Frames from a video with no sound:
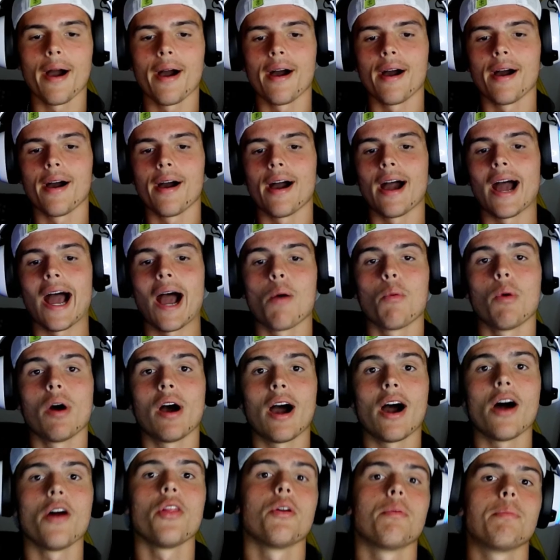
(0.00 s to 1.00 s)
uh, i
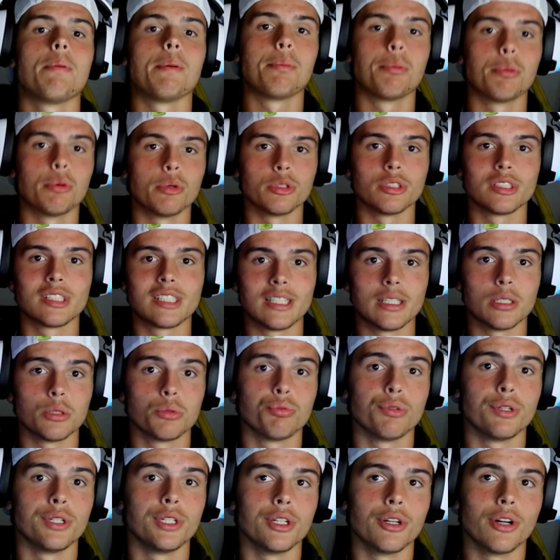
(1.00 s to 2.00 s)
want other people to see
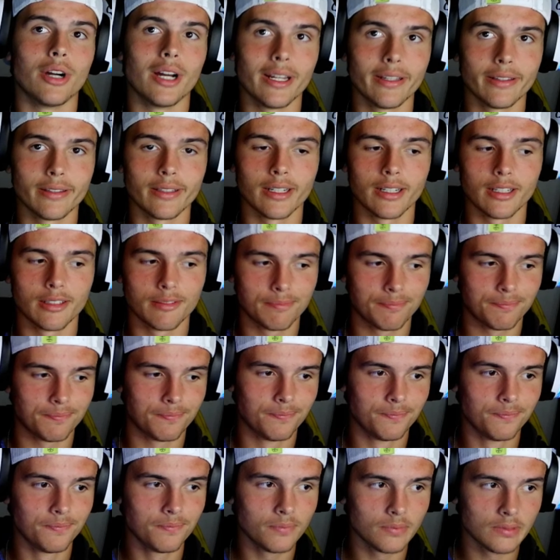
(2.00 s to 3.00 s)
this video and then
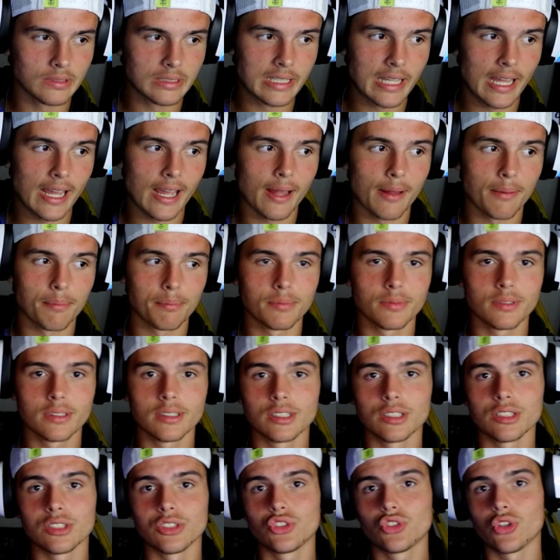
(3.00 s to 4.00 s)

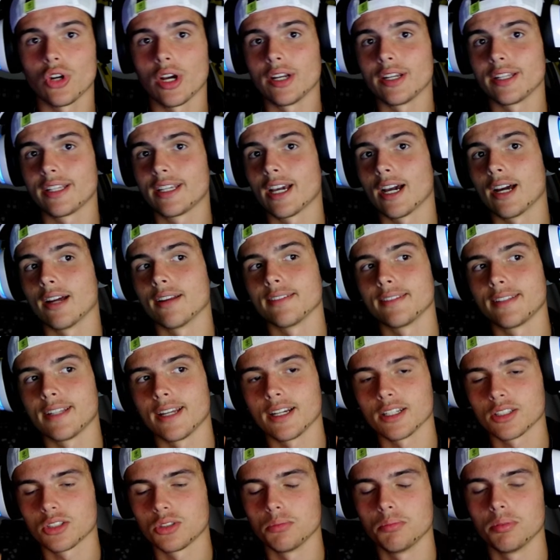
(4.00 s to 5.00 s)
then try to
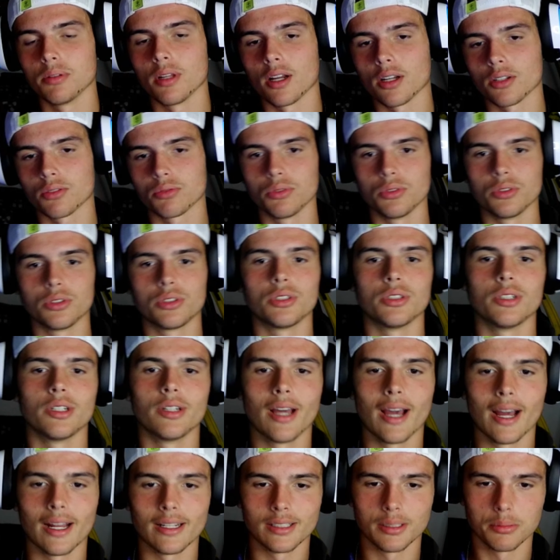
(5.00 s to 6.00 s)
contact the Blox Fruits
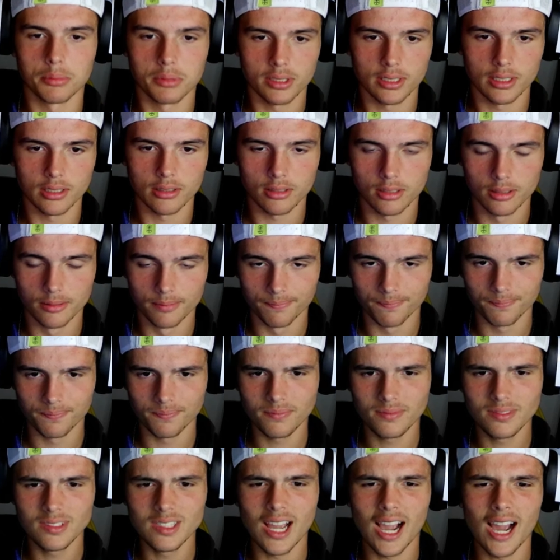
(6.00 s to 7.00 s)
to add something else
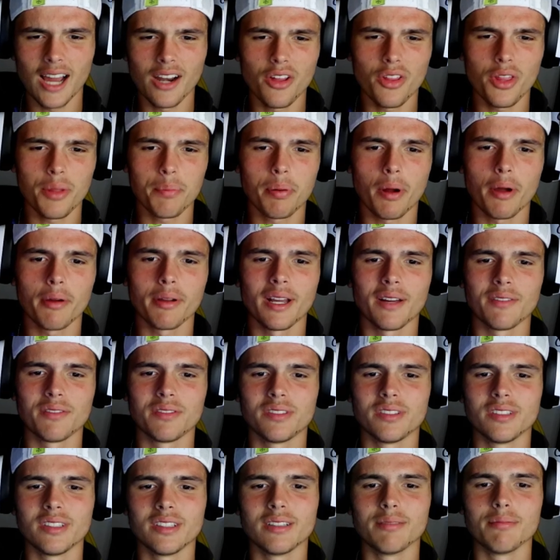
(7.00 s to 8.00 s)
i know they probably
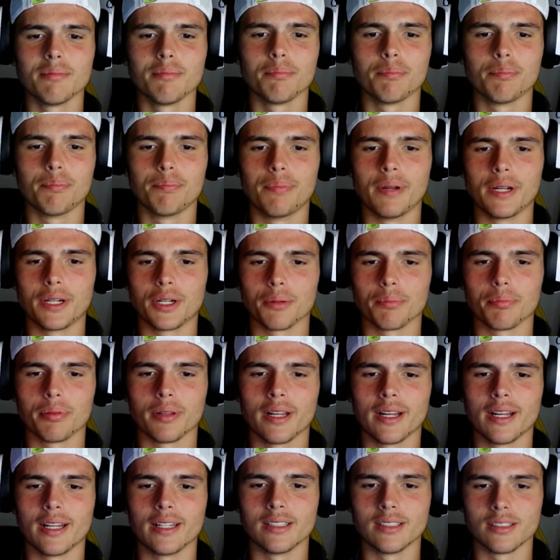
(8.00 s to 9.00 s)
have bigger
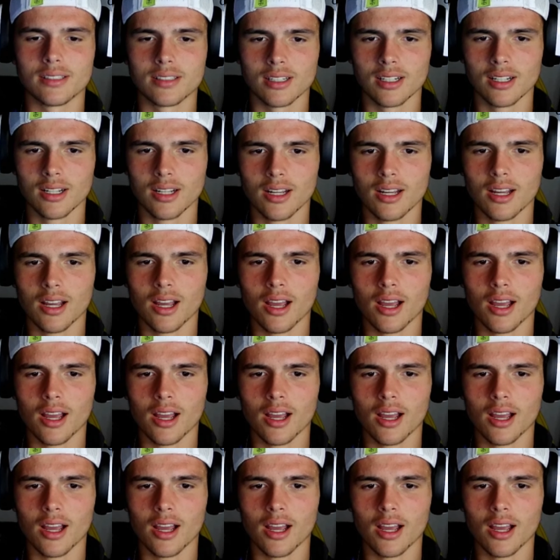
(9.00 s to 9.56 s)
plans